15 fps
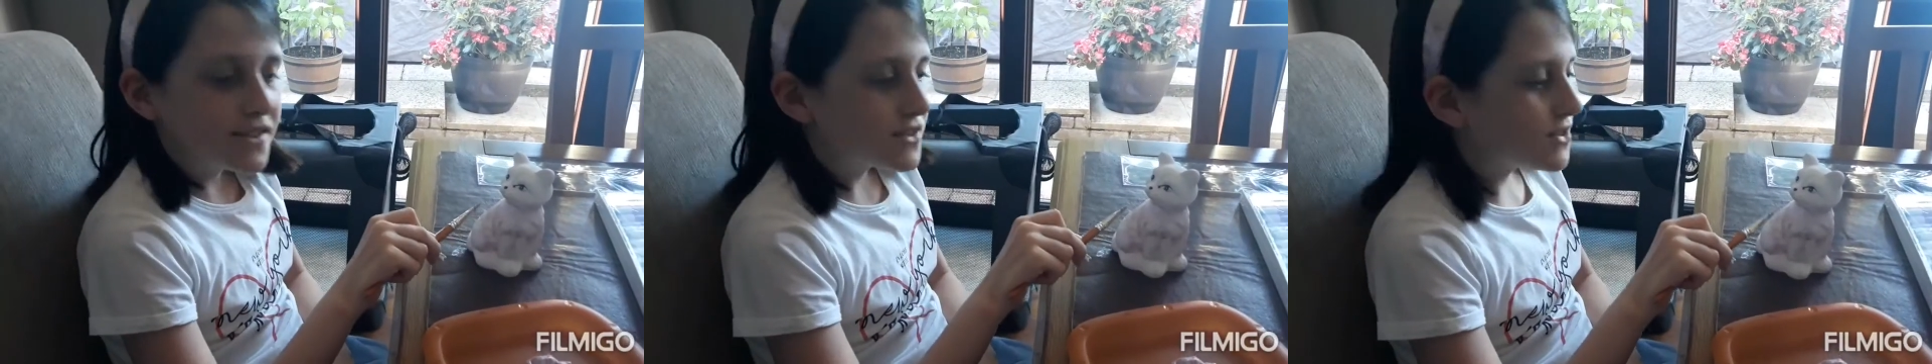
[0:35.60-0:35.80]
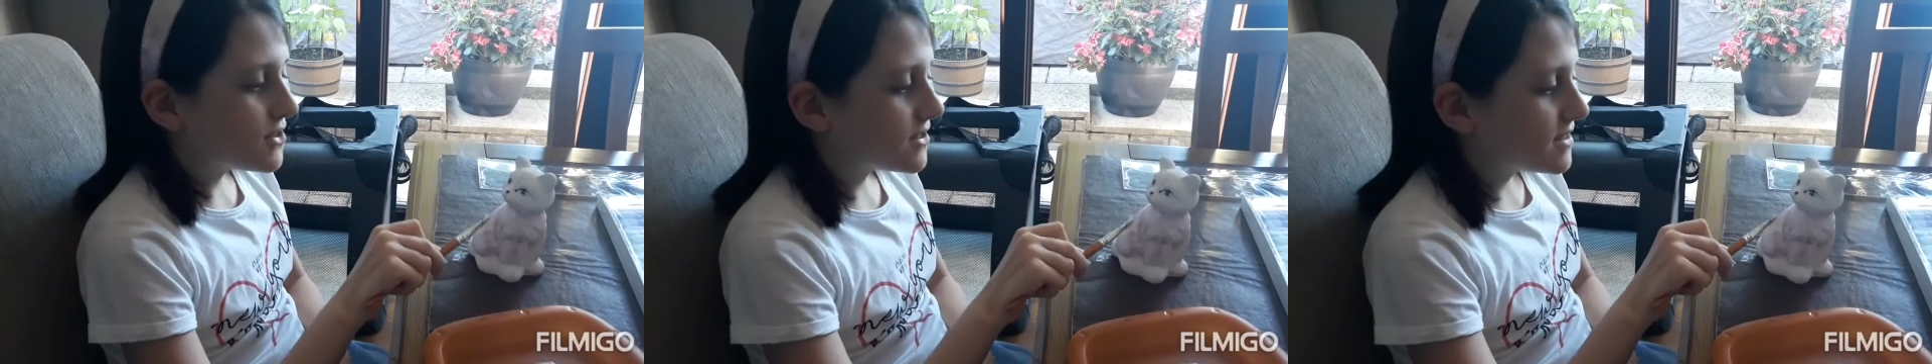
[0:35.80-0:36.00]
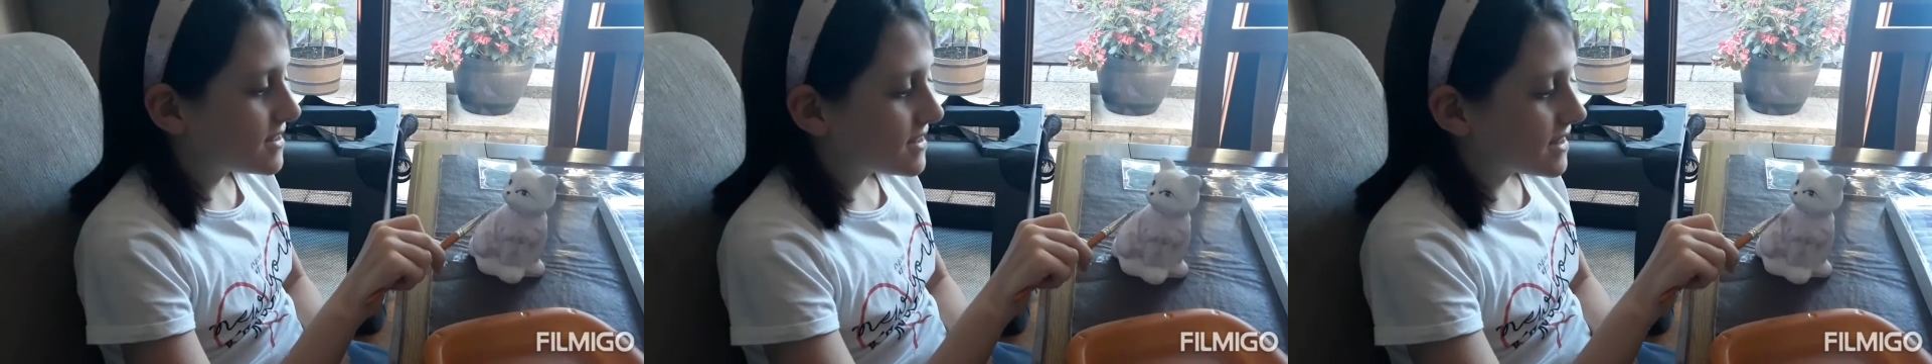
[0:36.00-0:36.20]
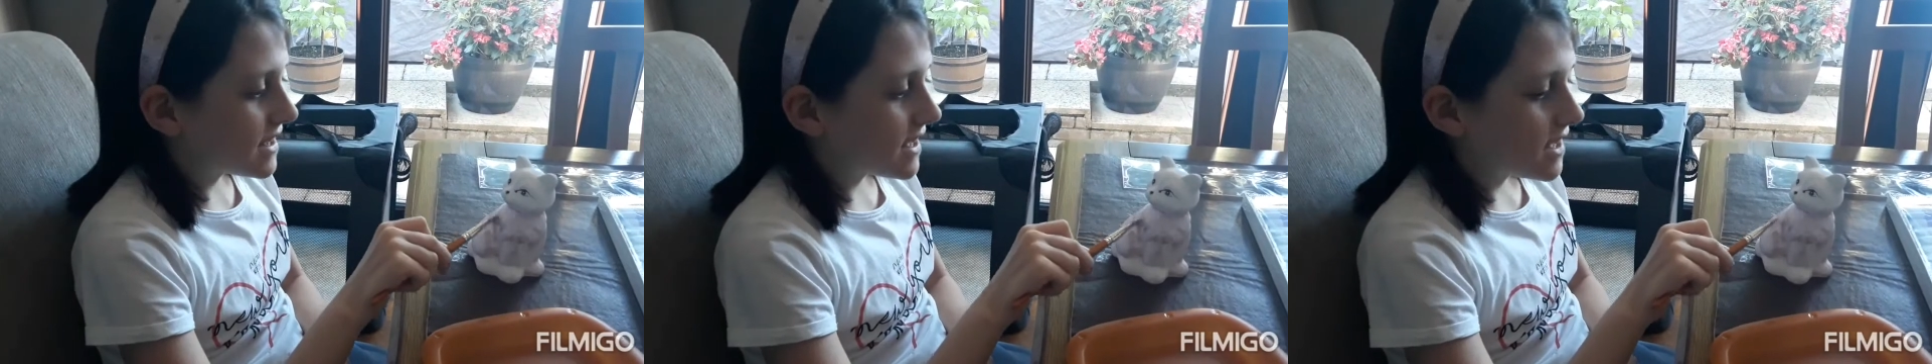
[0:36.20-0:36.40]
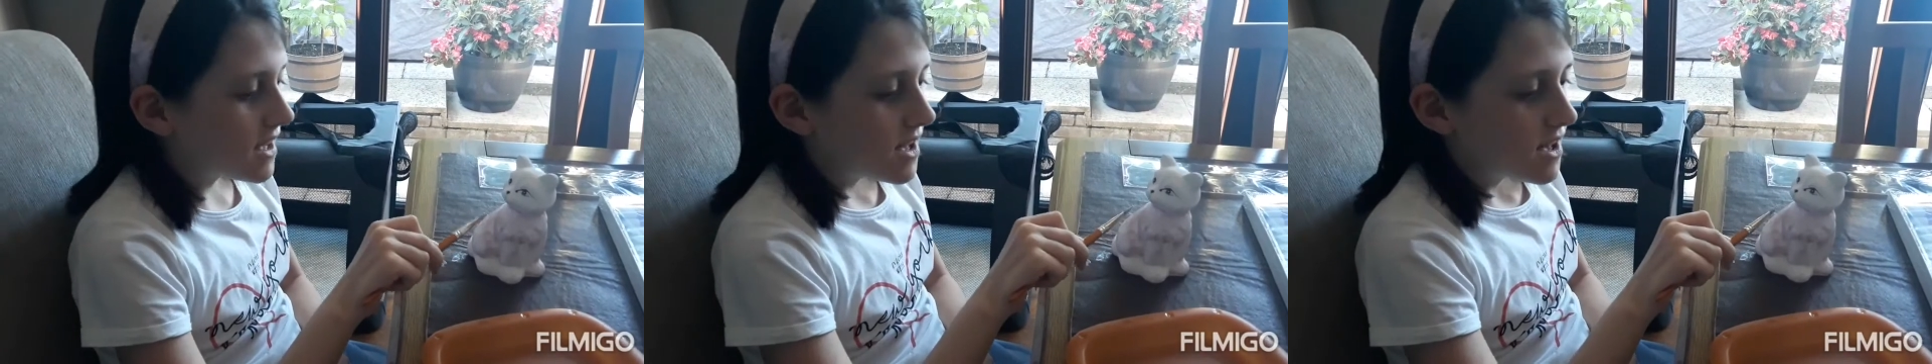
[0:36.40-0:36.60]
As you can
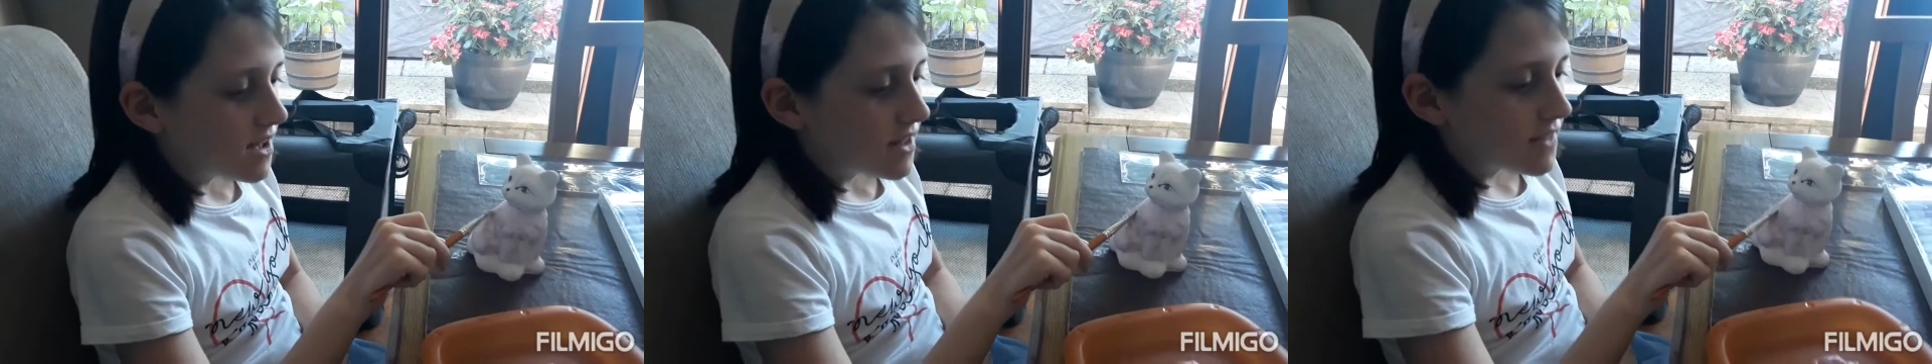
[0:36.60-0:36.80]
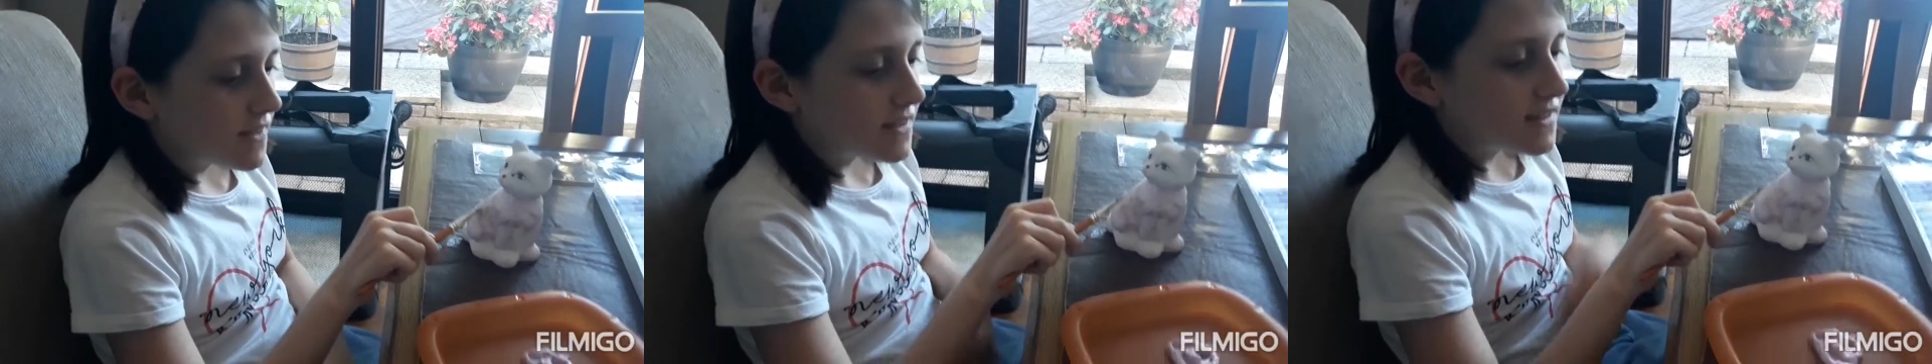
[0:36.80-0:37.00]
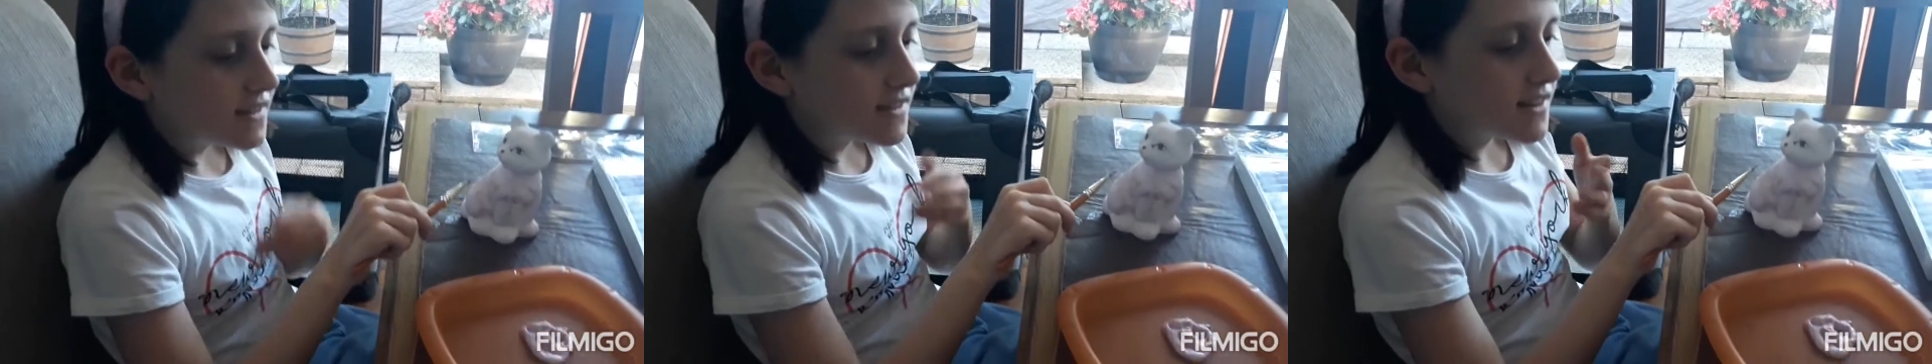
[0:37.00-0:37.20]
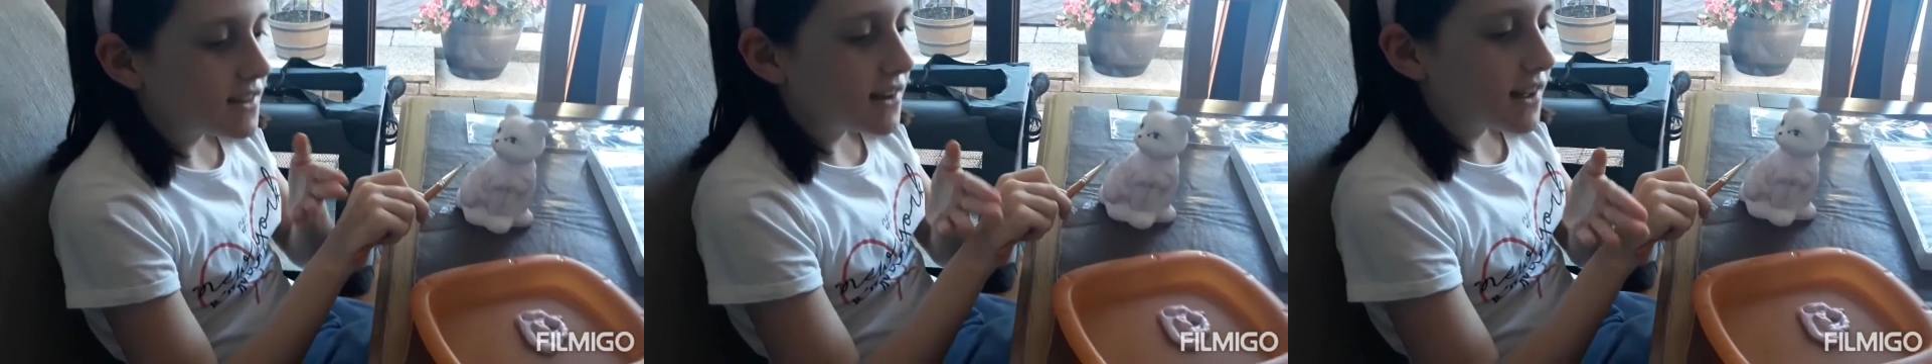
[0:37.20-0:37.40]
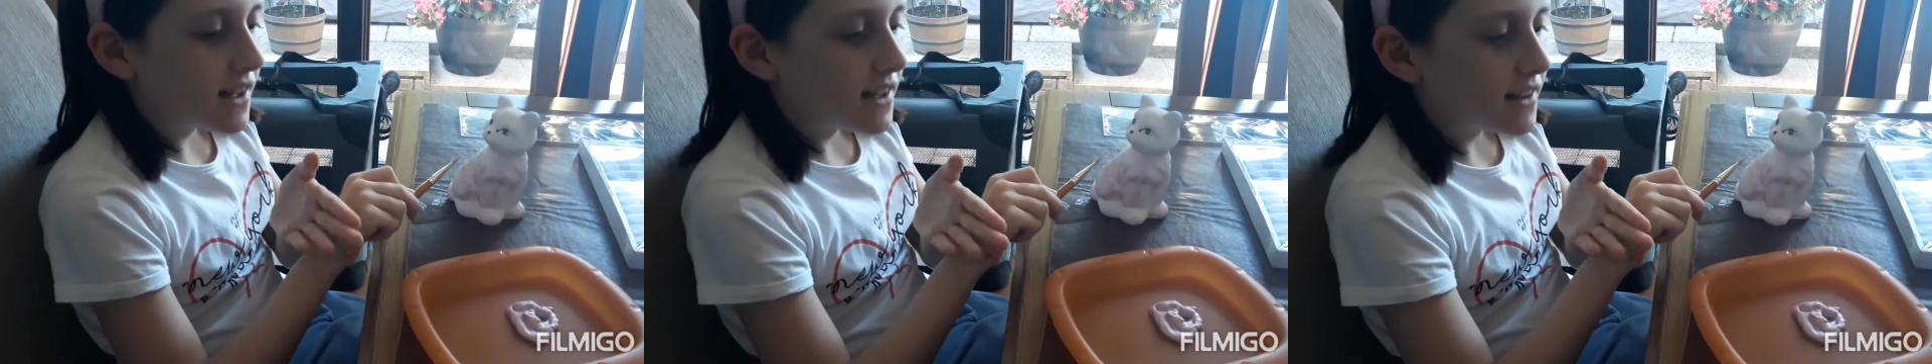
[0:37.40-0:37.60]
see, this is a
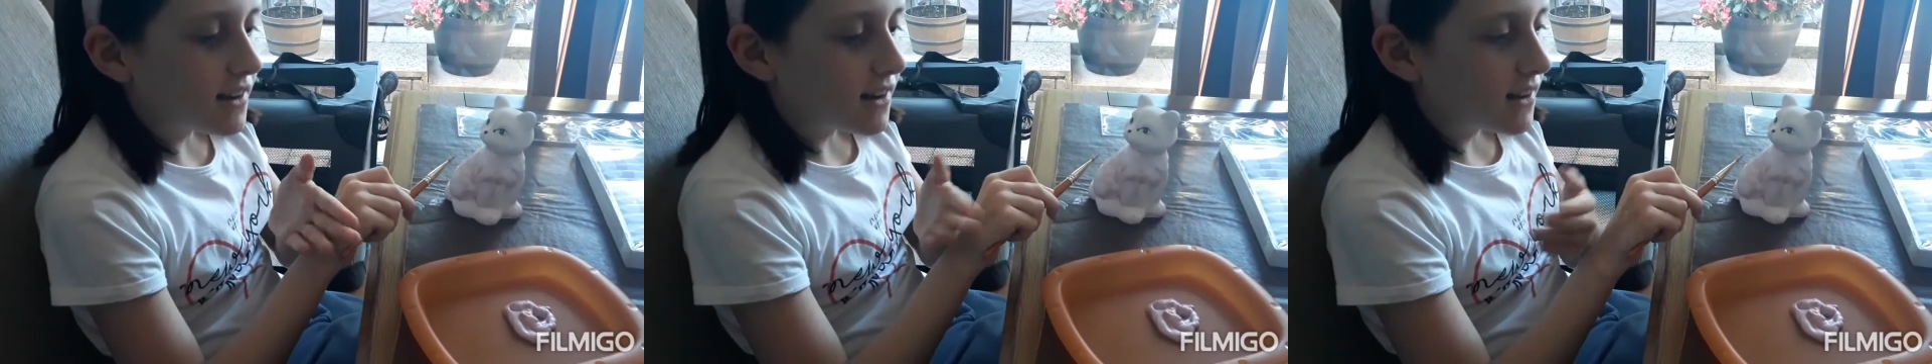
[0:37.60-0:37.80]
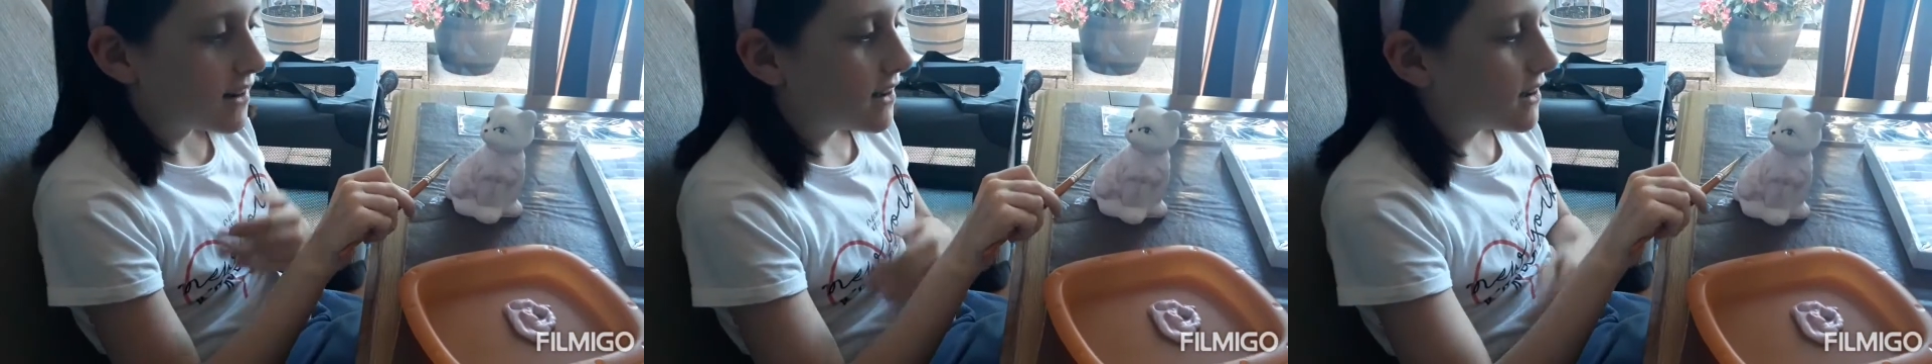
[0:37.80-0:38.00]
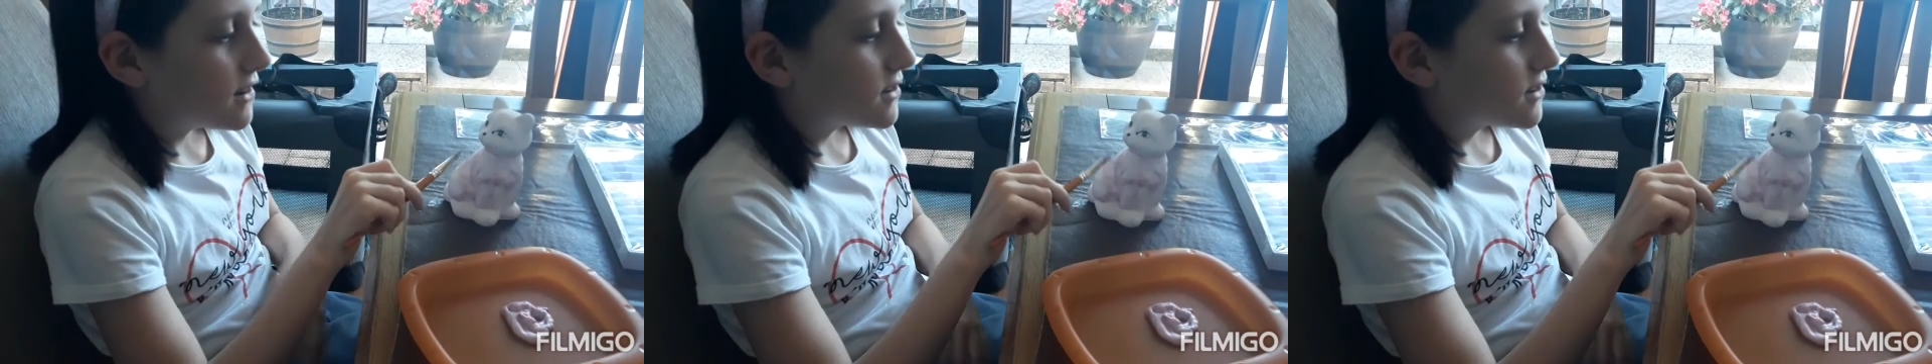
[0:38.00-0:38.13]
light colour,